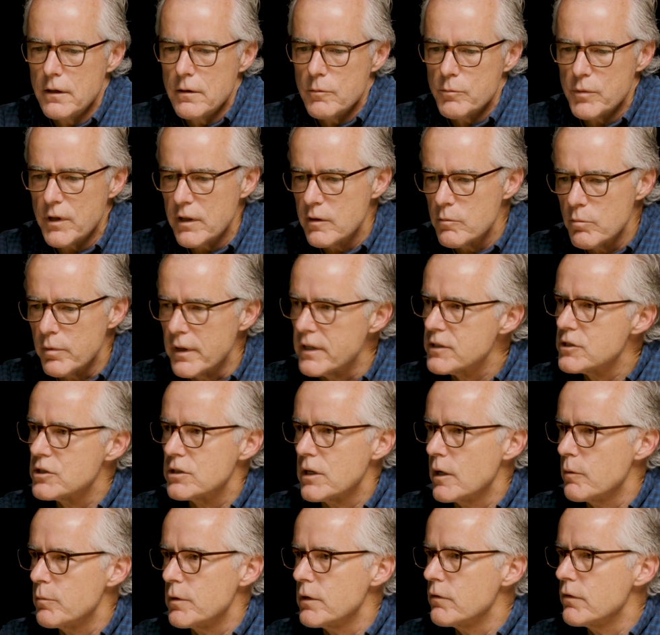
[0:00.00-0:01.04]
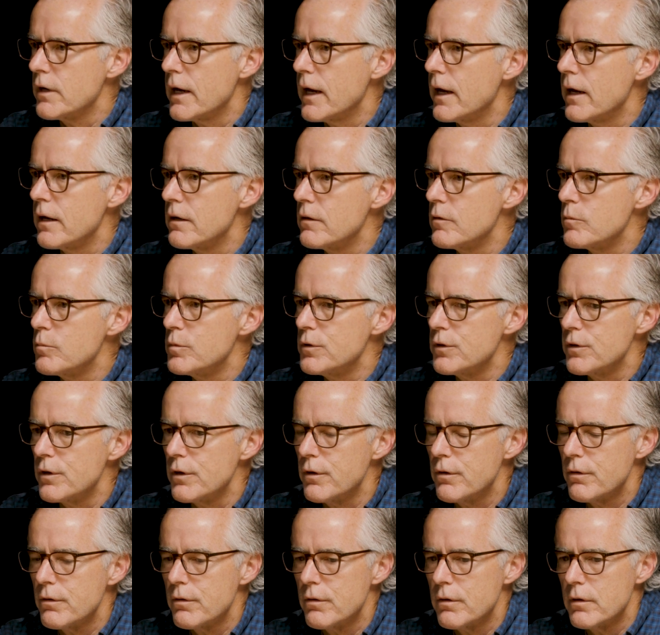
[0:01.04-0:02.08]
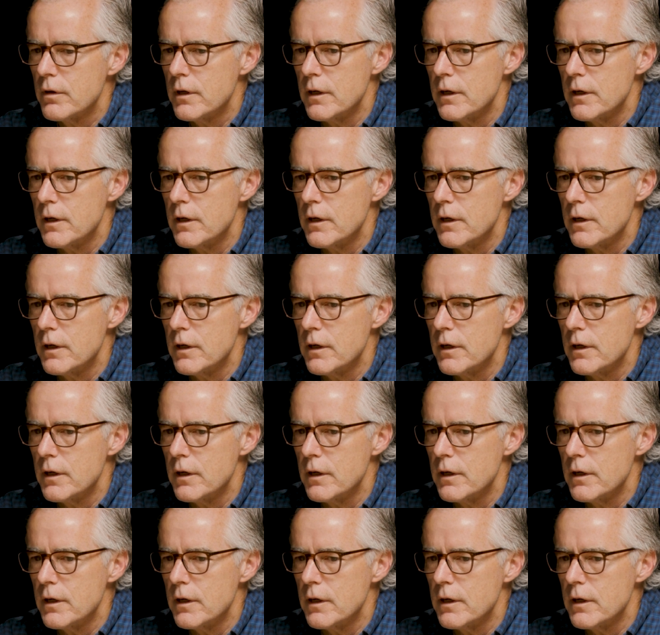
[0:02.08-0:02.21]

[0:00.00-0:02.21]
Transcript: Probably best job I ever had in the Bureau.